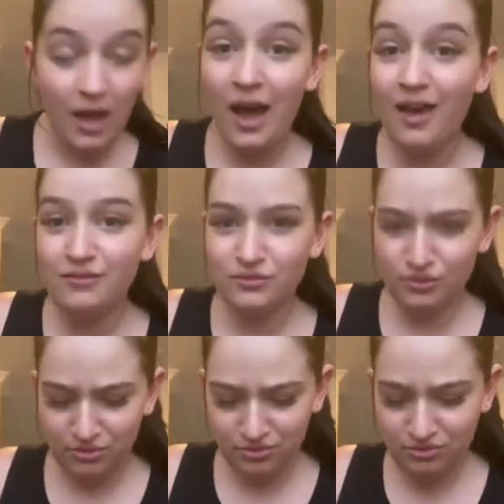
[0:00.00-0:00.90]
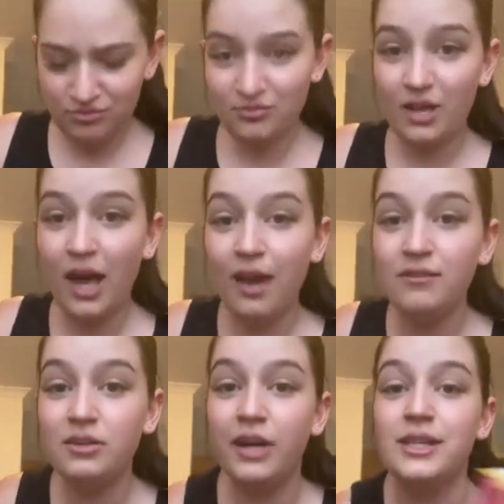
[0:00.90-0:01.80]
I
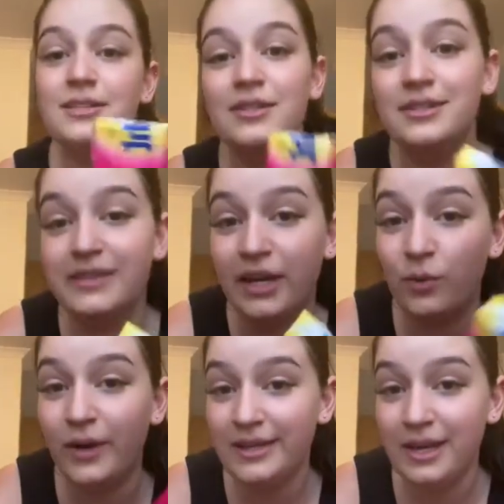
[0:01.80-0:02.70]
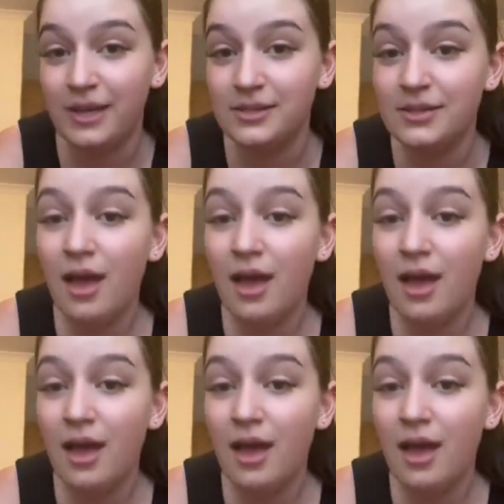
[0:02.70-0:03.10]
haven't grated the second one yet